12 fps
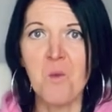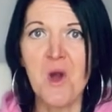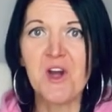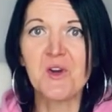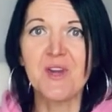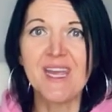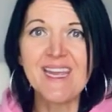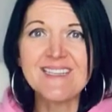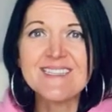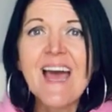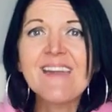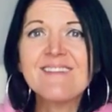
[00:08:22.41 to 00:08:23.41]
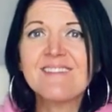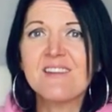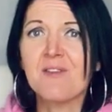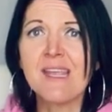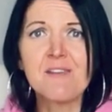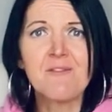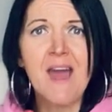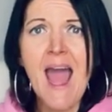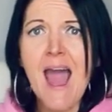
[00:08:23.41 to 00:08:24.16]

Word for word: work on it intensively for